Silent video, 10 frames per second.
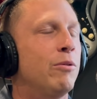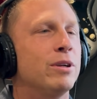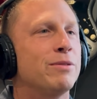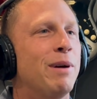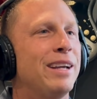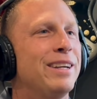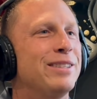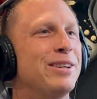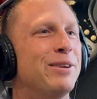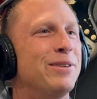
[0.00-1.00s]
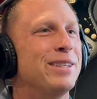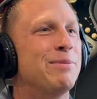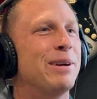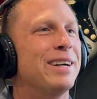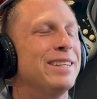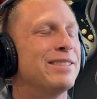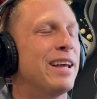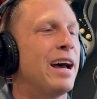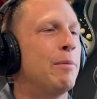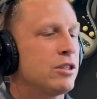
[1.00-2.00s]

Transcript: I wish my kids could have experienced that.